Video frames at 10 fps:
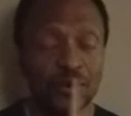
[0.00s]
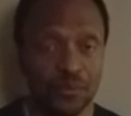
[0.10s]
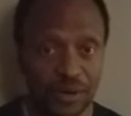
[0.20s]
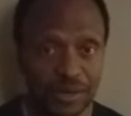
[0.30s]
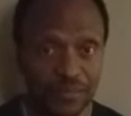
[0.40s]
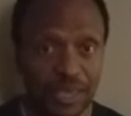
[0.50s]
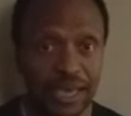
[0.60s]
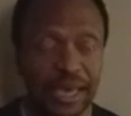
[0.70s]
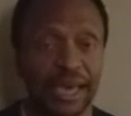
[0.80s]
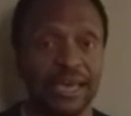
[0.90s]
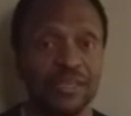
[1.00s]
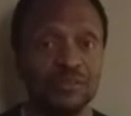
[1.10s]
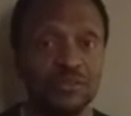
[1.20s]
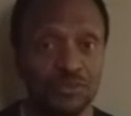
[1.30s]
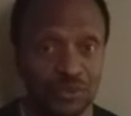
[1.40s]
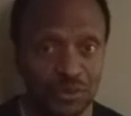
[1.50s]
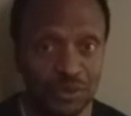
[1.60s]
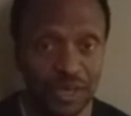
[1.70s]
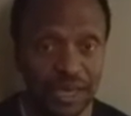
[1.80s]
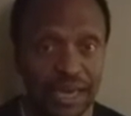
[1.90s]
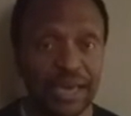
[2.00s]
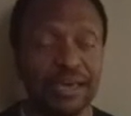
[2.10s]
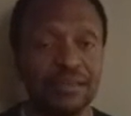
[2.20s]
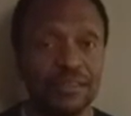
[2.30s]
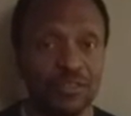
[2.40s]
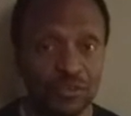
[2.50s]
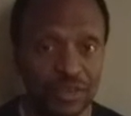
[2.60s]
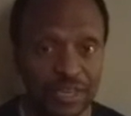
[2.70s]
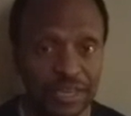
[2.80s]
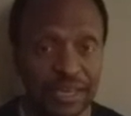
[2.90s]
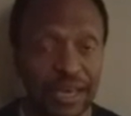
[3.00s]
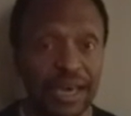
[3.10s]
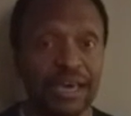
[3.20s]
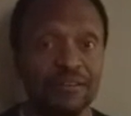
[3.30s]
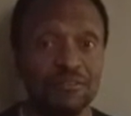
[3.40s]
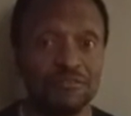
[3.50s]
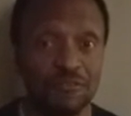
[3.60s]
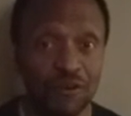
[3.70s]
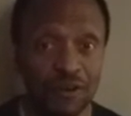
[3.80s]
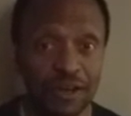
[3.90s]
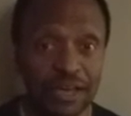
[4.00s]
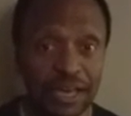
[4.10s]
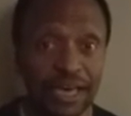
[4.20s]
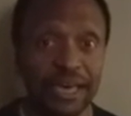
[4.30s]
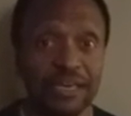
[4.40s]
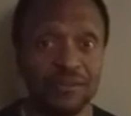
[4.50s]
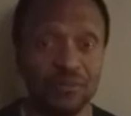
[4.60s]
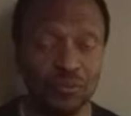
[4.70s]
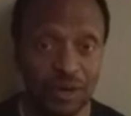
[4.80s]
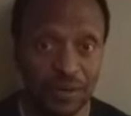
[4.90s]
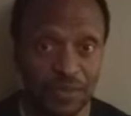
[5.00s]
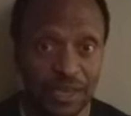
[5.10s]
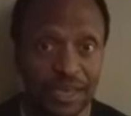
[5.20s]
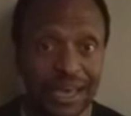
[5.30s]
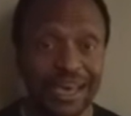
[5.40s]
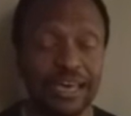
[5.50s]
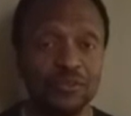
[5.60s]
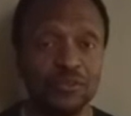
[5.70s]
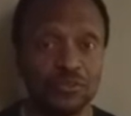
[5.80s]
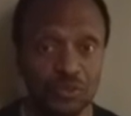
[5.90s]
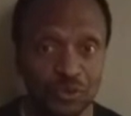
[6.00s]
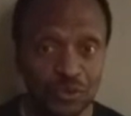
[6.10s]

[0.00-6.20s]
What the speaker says: 1 and 2 and 3 and 4 and 1 and 2